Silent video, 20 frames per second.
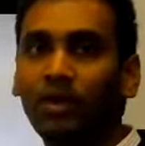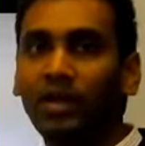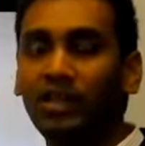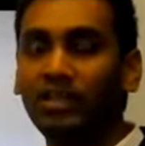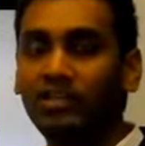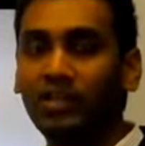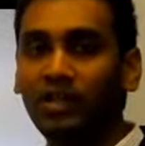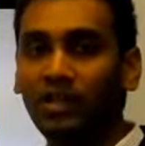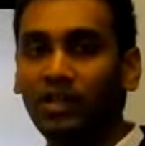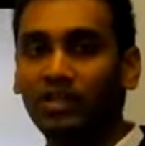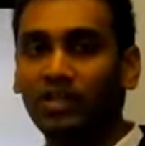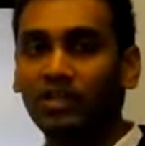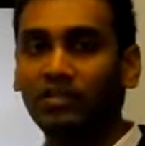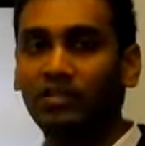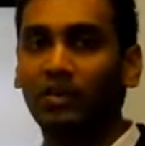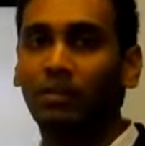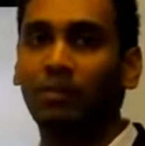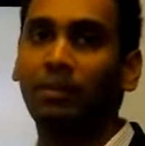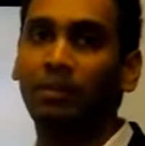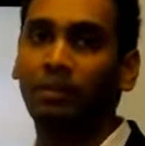engine reaches
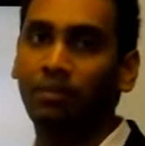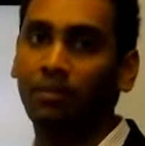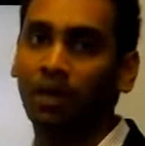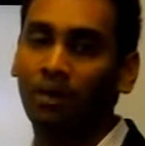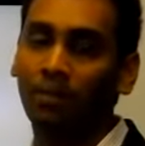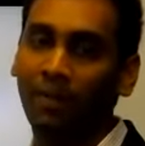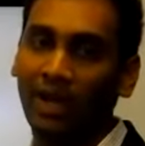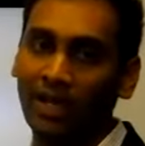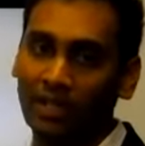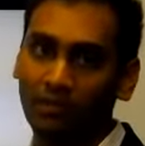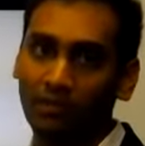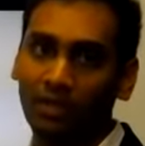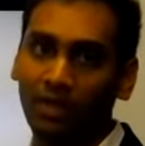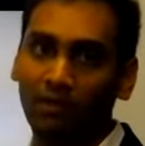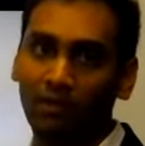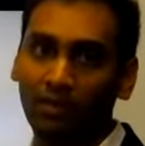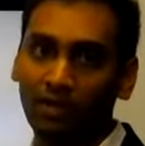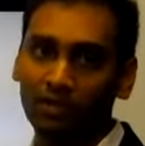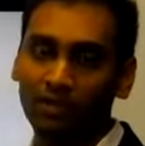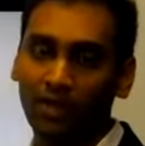the maximum
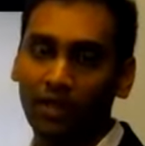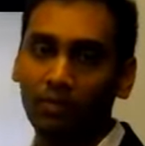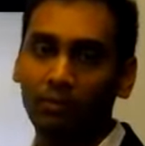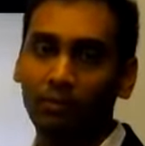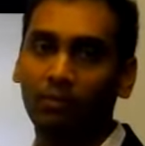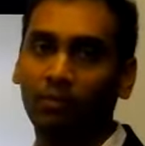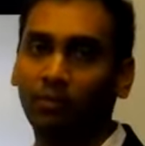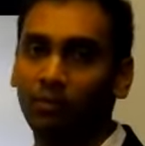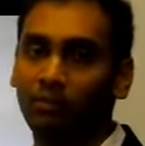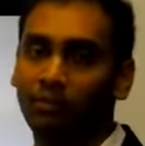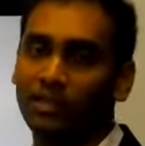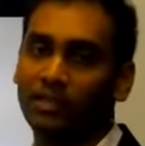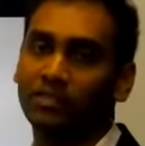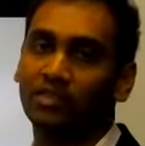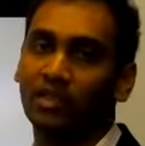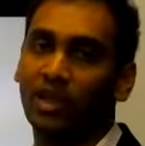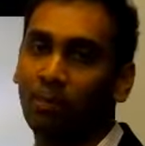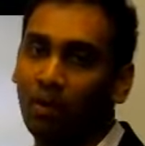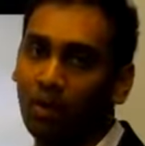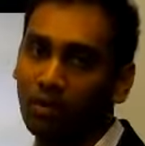governor state, which
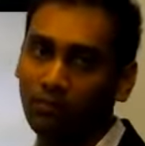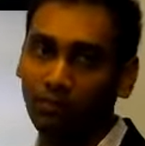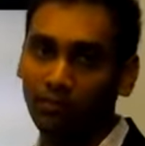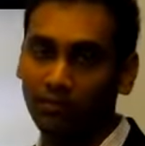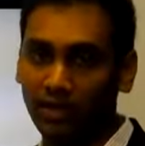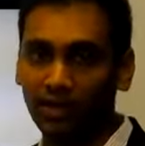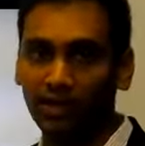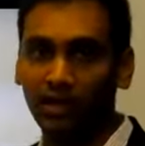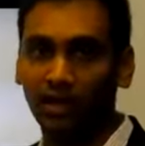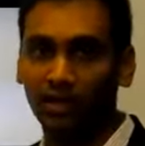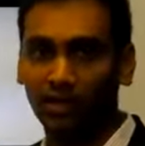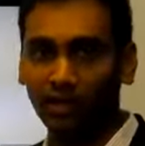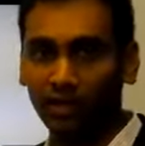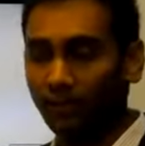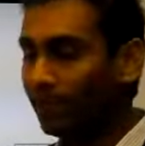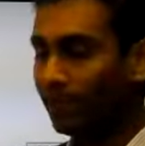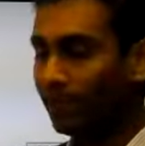is above 1500,